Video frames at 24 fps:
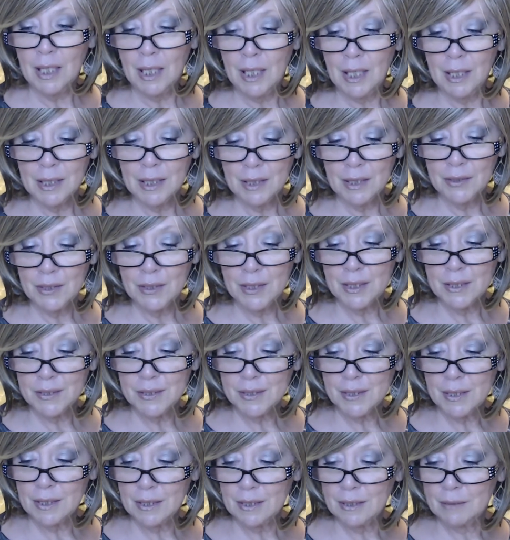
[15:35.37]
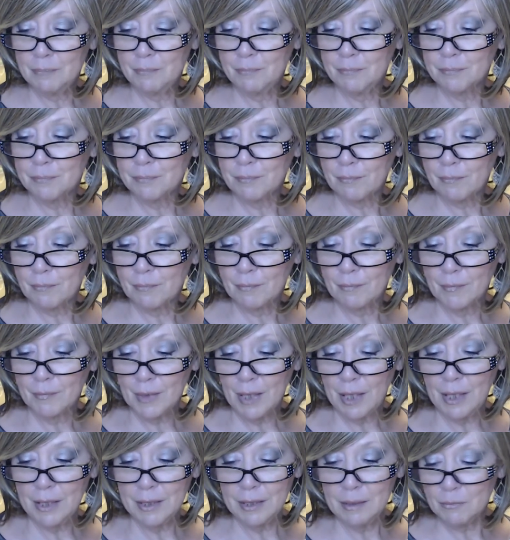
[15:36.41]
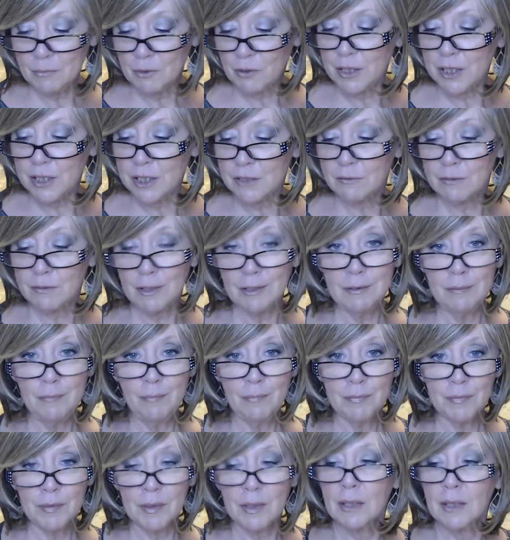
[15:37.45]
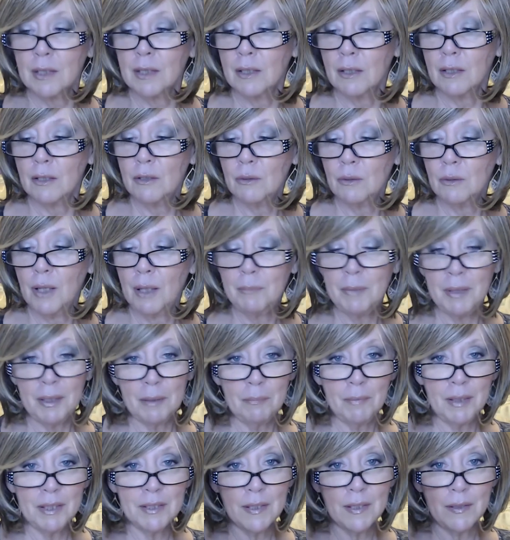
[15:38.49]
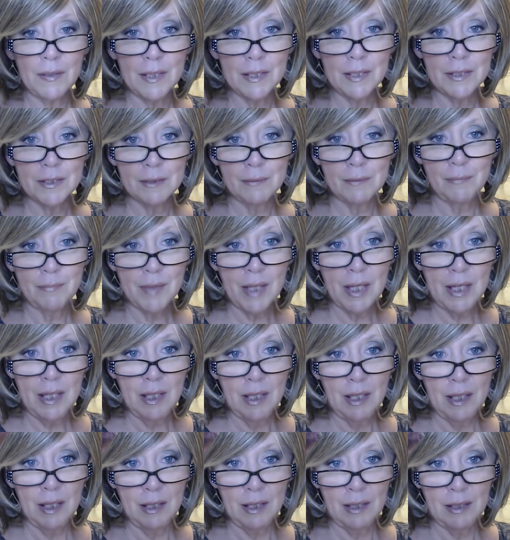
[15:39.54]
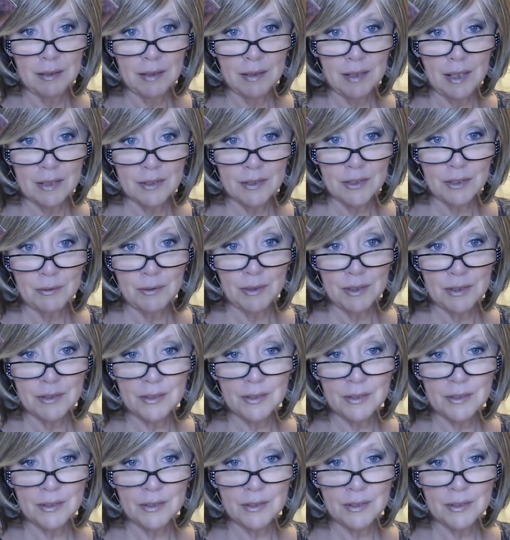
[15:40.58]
I got this um, I Am Graceful. Oh, I made a mess of this. Uh, yeah, so it